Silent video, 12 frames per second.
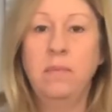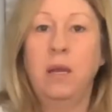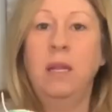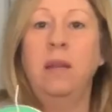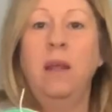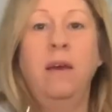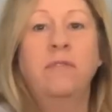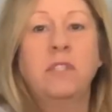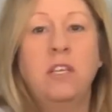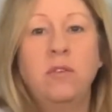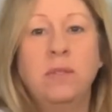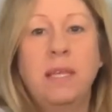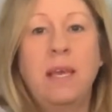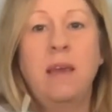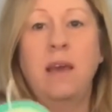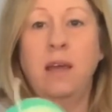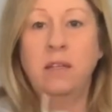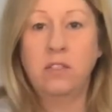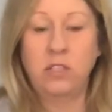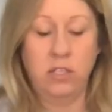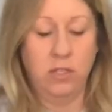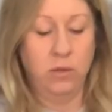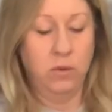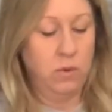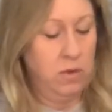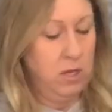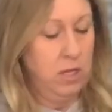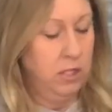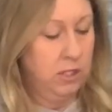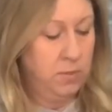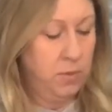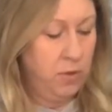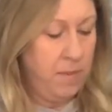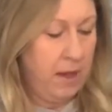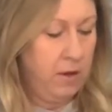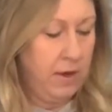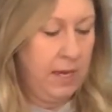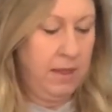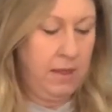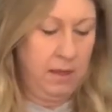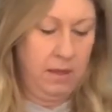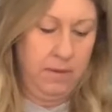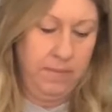I didn't have to use the heat gun to smooth them out or anything.